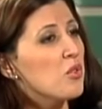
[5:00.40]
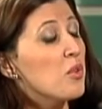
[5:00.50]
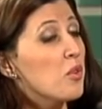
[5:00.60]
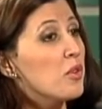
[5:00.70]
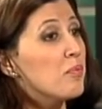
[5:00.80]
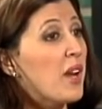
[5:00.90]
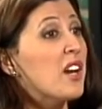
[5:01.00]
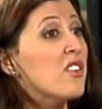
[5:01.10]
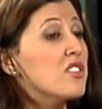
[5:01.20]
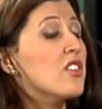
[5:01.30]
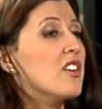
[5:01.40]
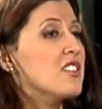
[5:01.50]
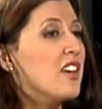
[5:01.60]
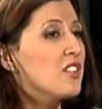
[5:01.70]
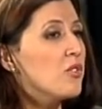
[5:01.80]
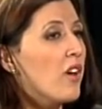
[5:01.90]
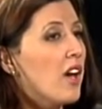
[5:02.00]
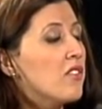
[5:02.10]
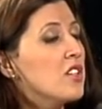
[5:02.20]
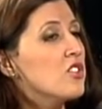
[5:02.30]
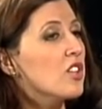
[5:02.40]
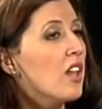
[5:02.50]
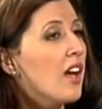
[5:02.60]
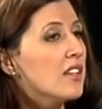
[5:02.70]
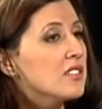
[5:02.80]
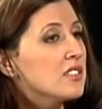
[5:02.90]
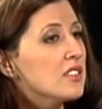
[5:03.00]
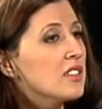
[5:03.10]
or parents, should I say, do you have in each class?